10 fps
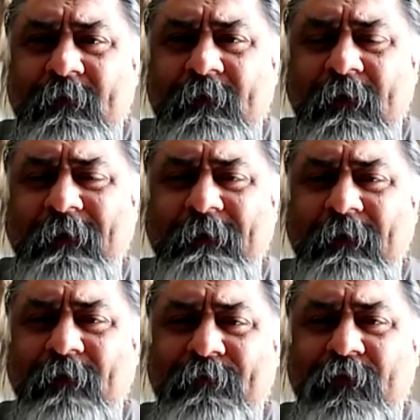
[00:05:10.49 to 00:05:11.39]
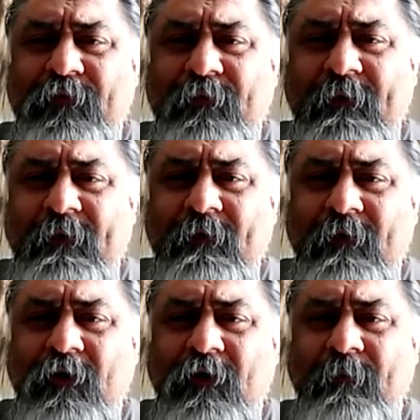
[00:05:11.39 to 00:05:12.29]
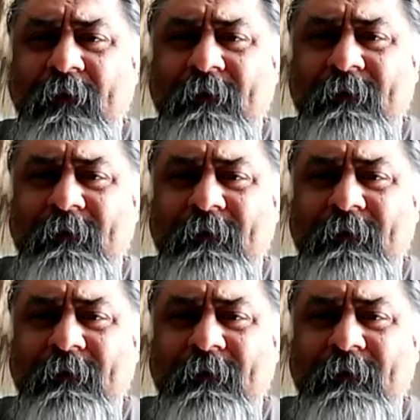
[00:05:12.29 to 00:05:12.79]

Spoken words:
light infantry army